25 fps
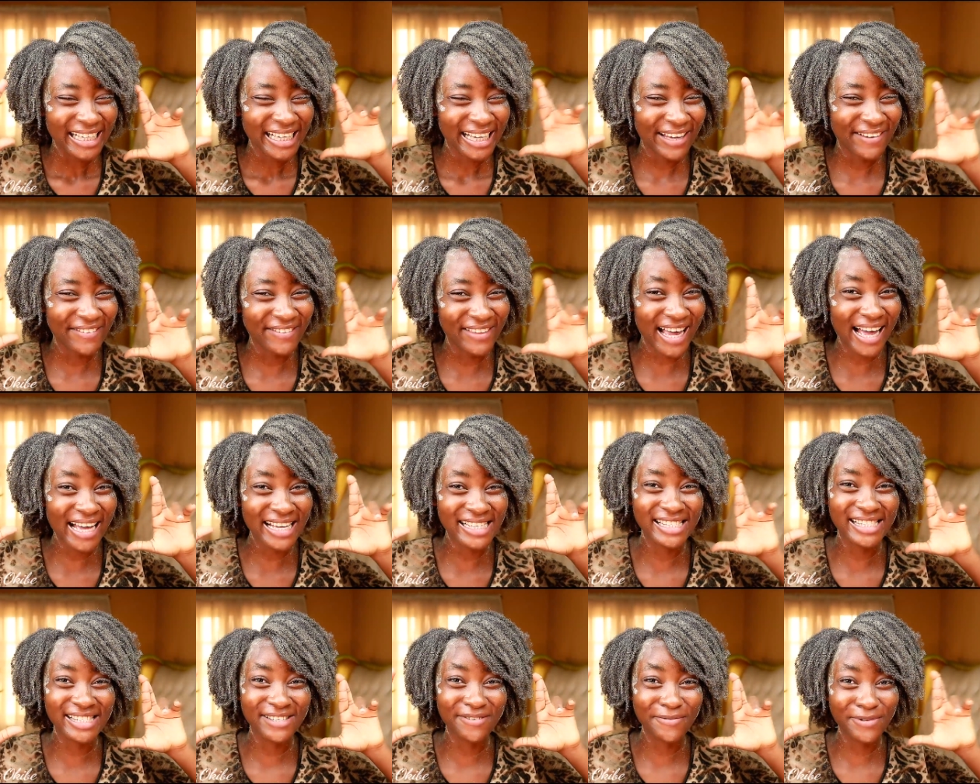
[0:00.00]
if
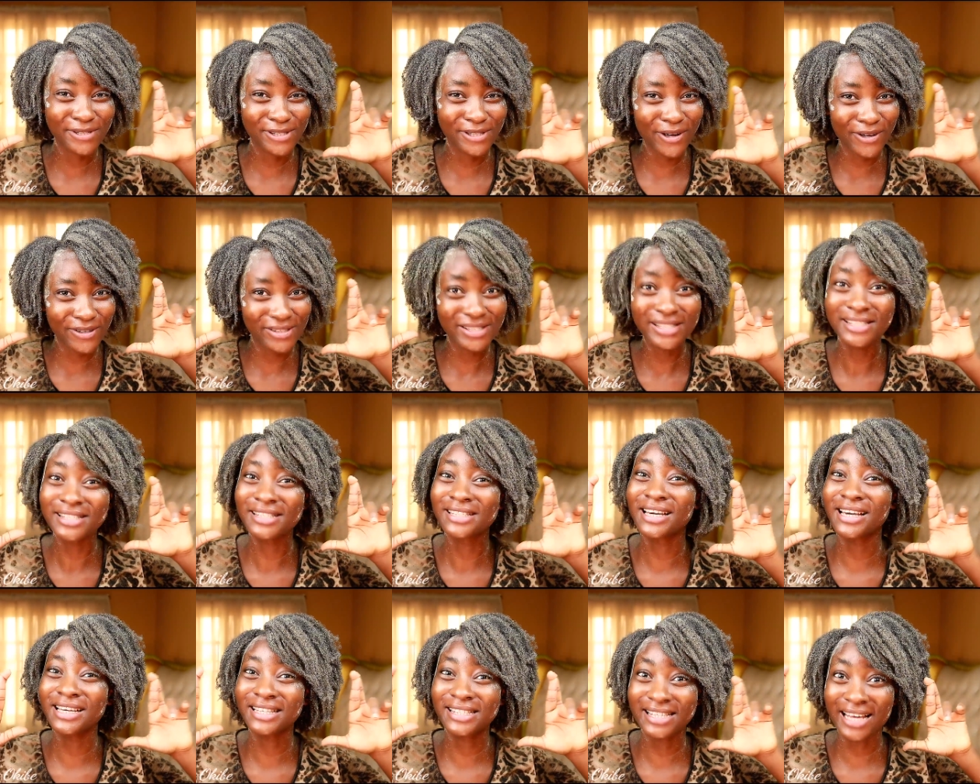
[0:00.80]
that's the results
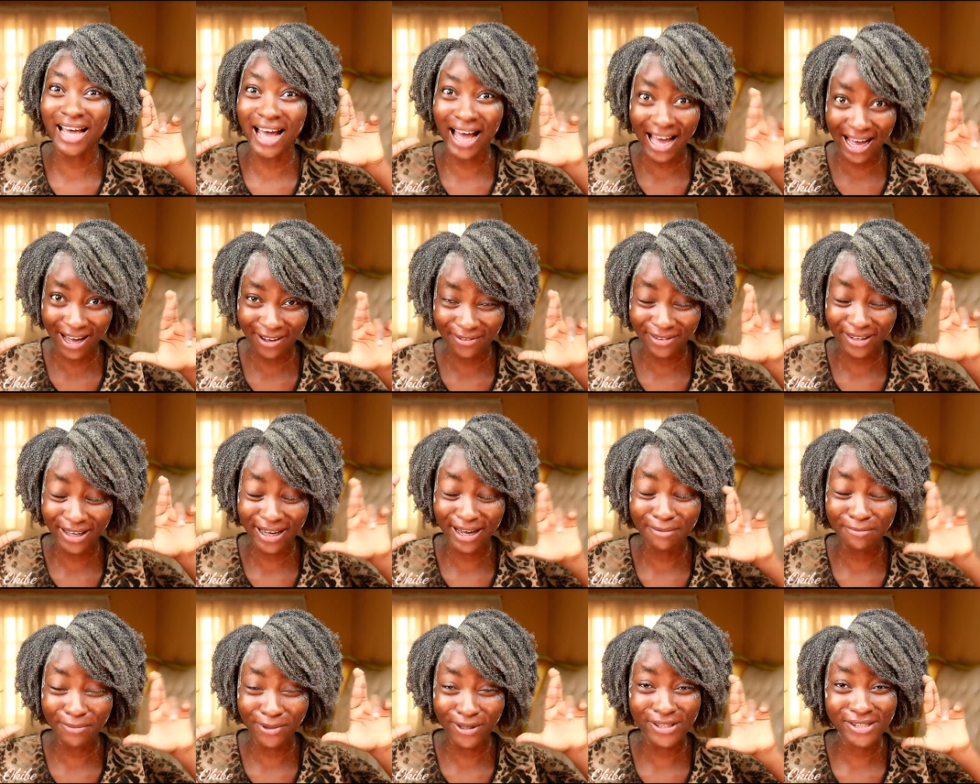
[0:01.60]
it's going to have,
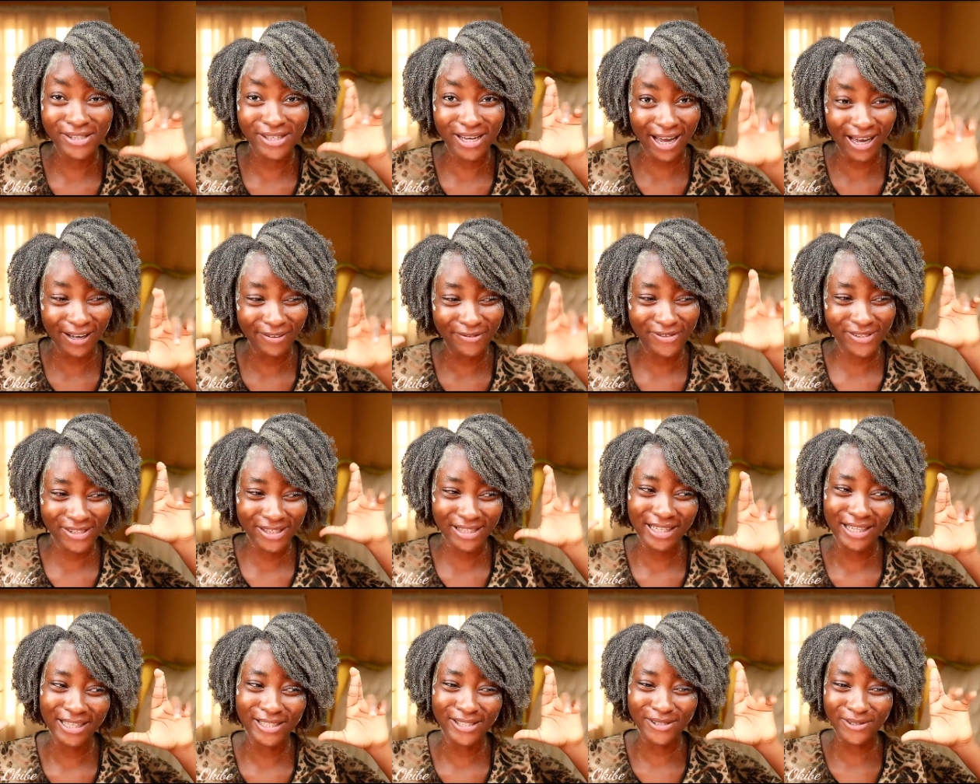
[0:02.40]
that I'm going to have
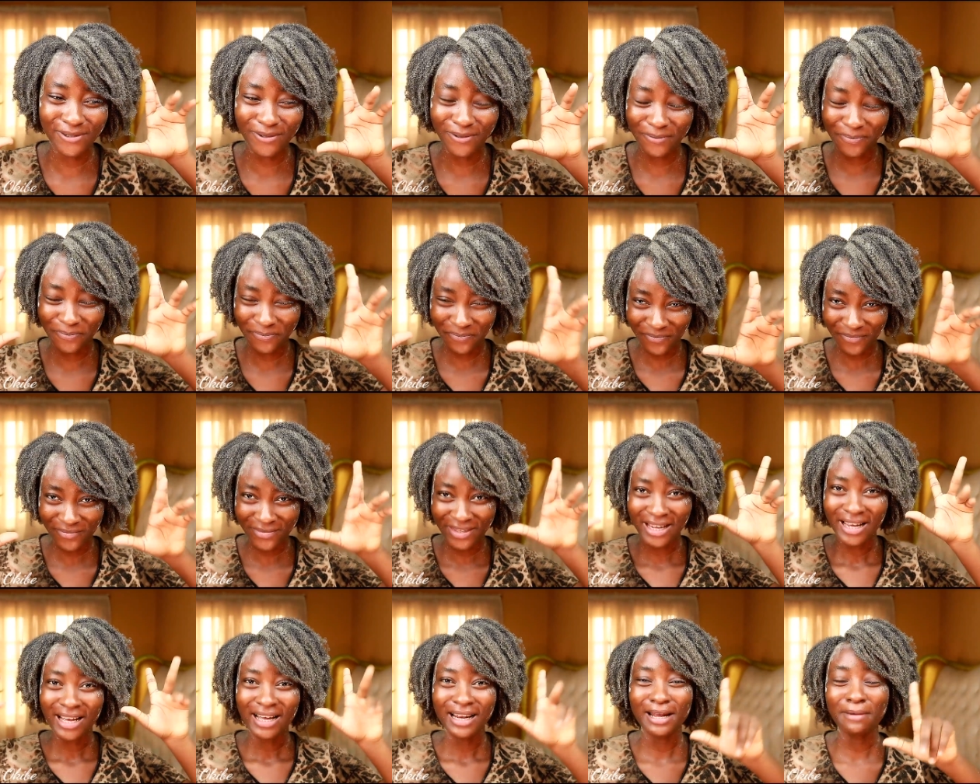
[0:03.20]
today. So
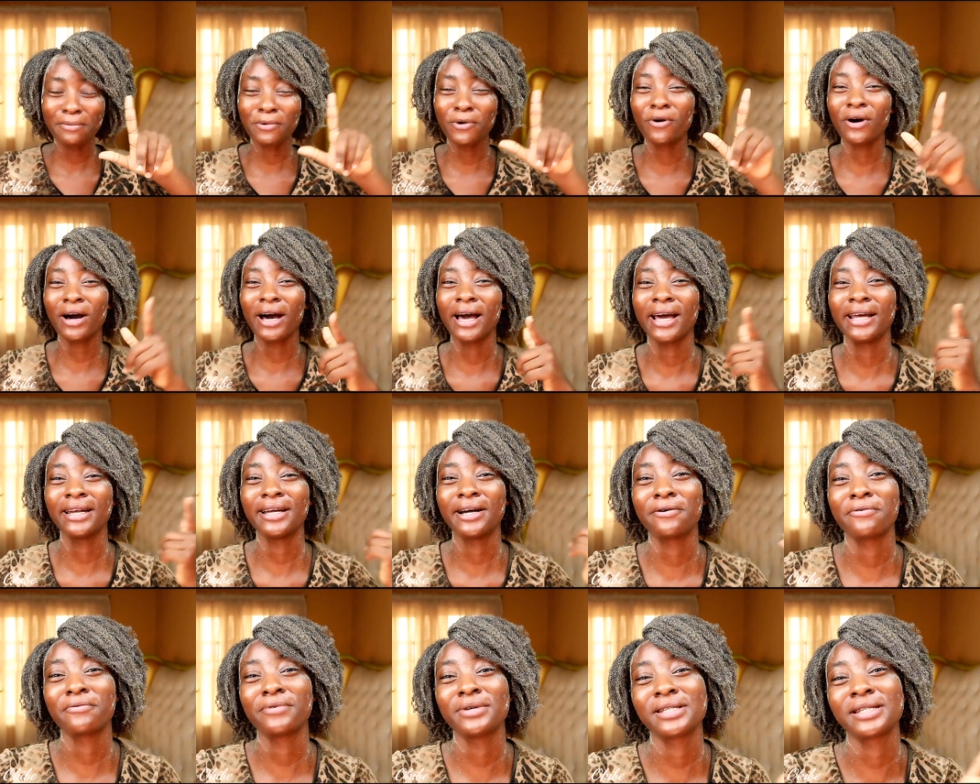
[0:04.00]
let me go ahead
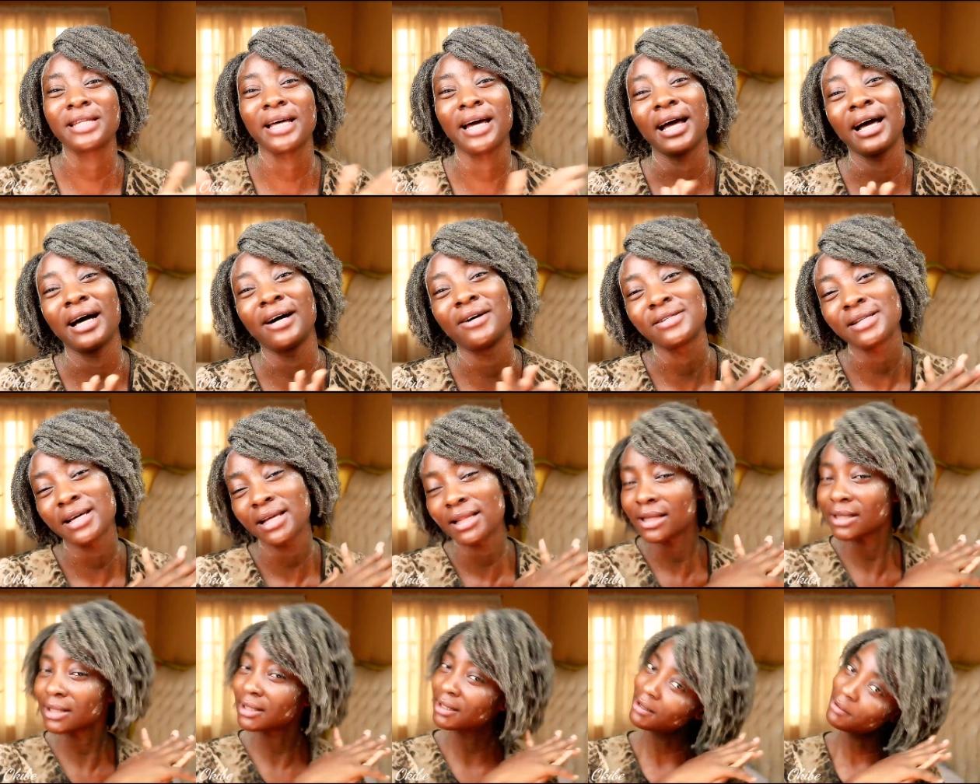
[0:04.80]
and rinse that out,
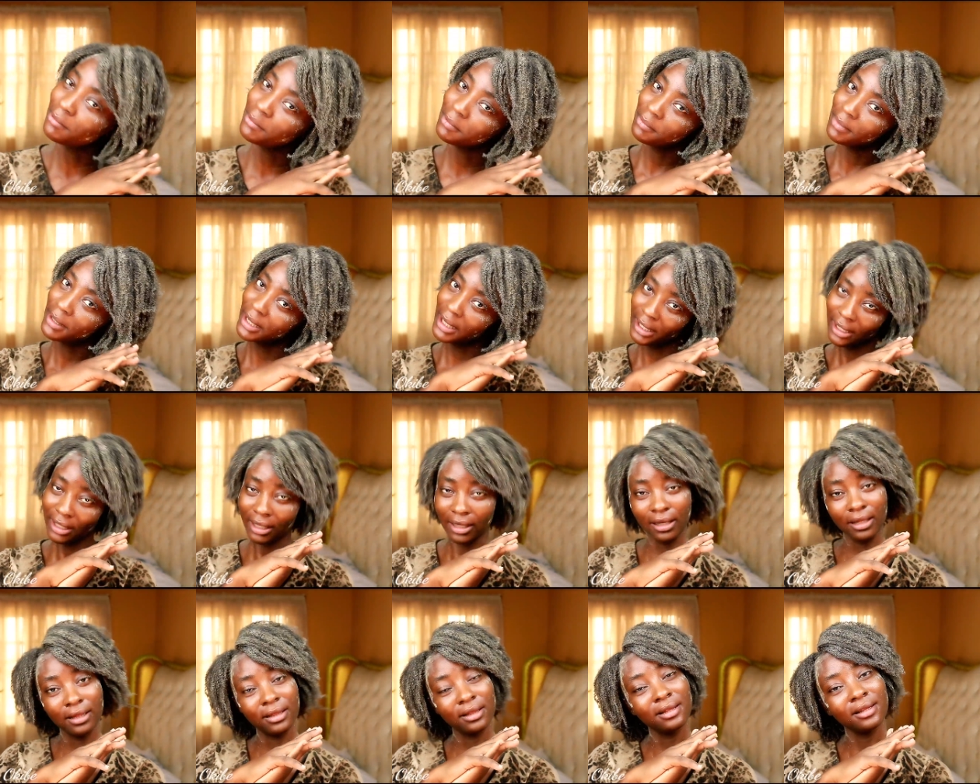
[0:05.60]
and then I'll be back
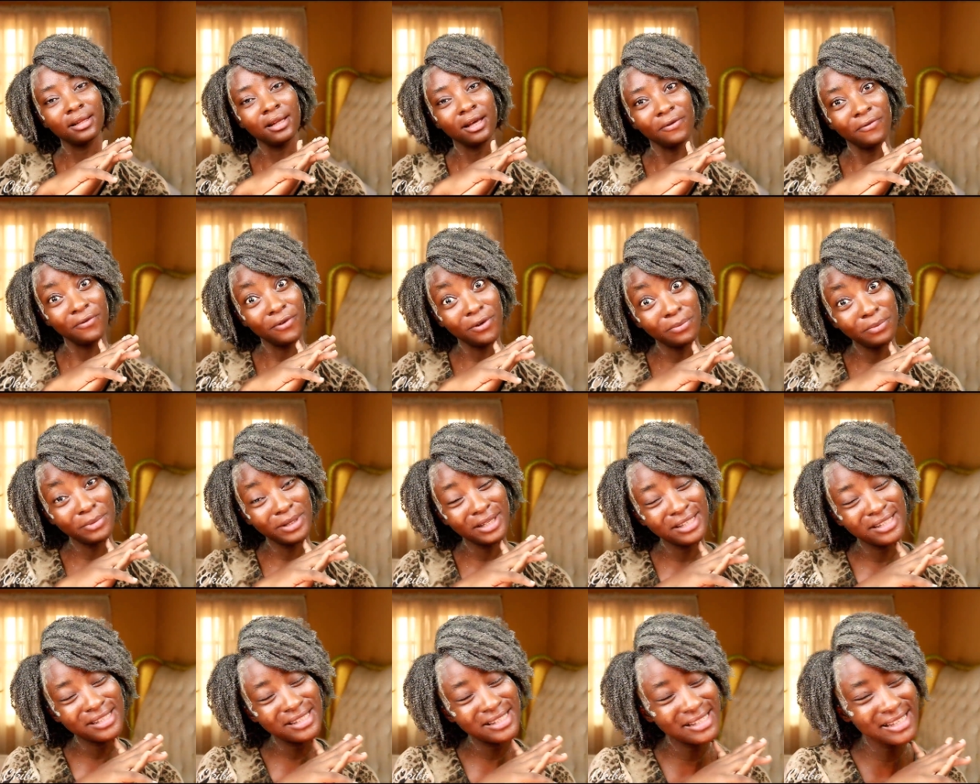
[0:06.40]
in a few
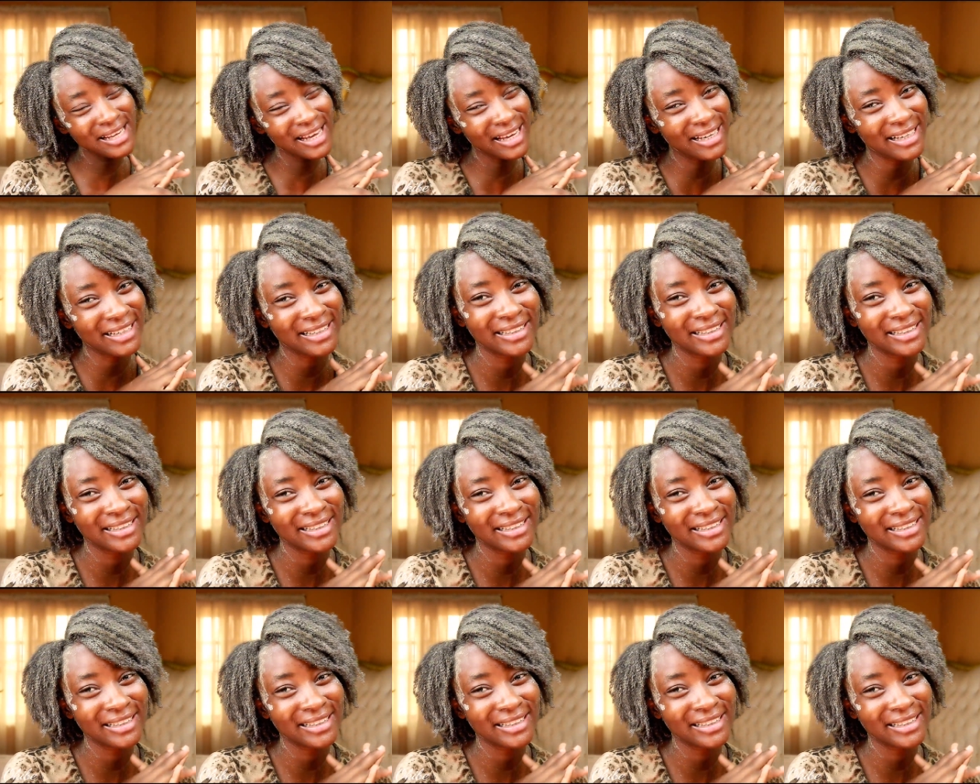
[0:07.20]
minutes.